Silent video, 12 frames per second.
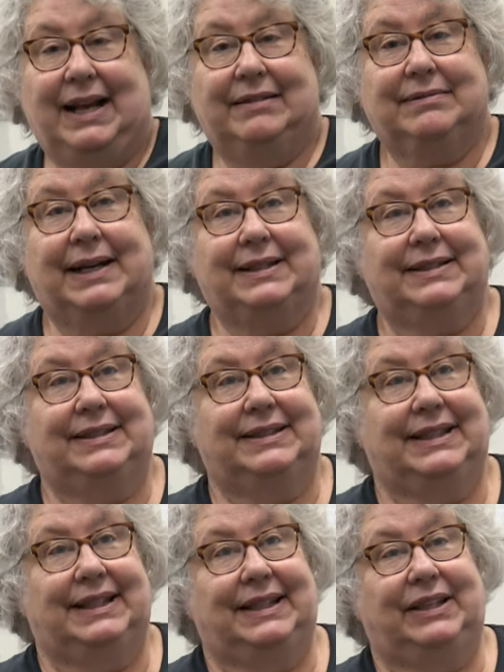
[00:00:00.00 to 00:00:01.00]
rather
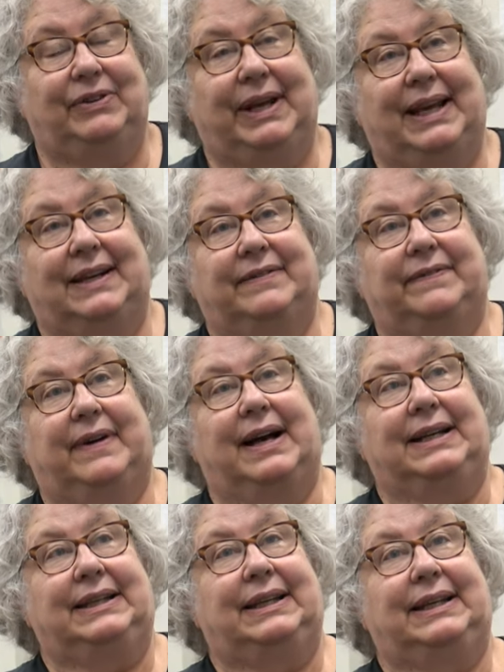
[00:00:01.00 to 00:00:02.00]
than you can't
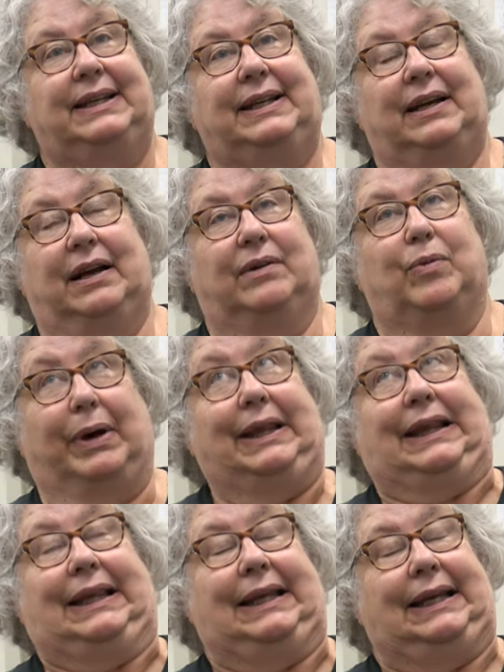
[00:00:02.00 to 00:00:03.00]
find the
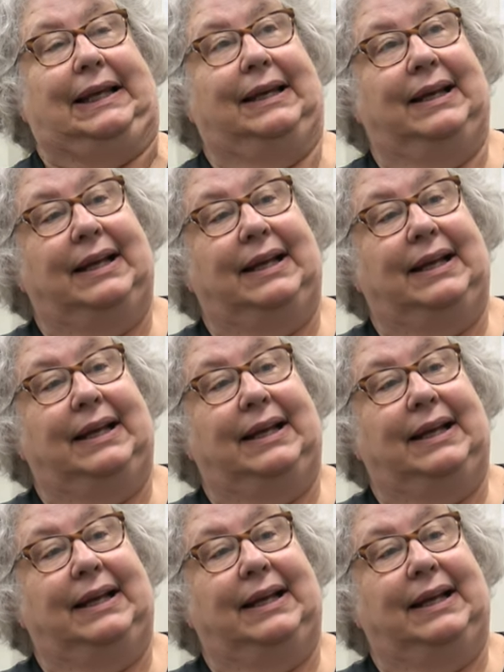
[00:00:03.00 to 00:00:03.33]
one thing.